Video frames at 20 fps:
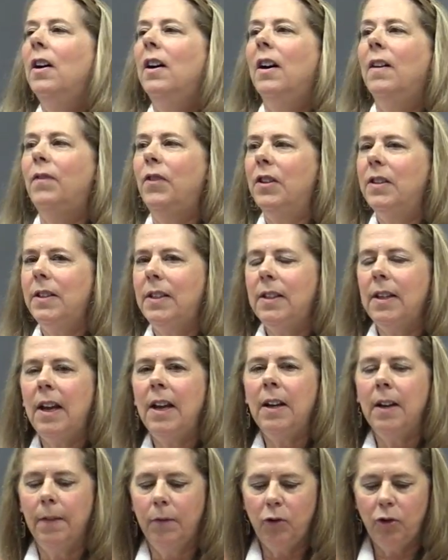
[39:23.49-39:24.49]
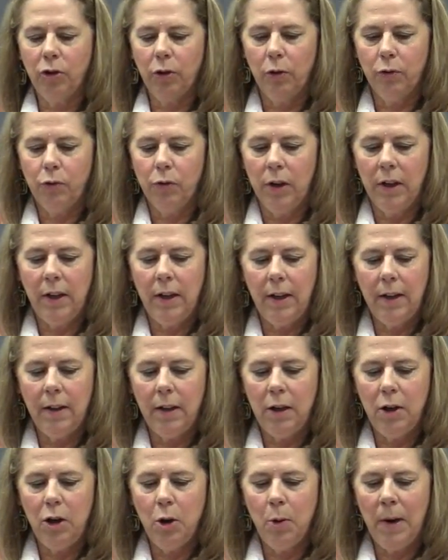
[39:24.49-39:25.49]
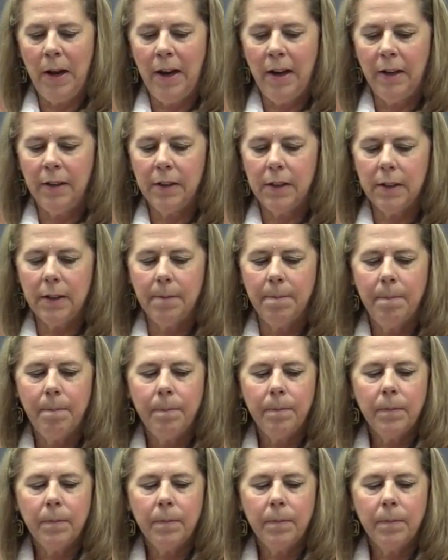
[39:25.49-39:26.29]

of the state of children in the U.S.